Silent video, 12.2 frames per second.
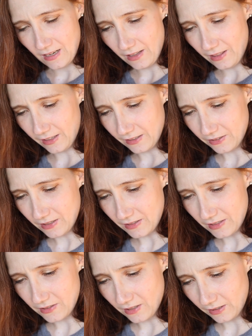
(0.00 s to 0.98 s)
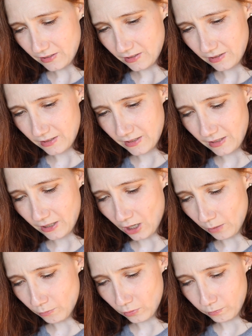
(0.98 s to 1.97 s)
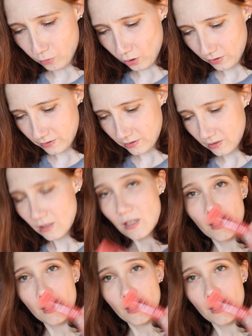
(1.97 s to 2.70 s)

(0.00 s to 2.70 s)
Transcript: The thing is, this is not in a cardboard box.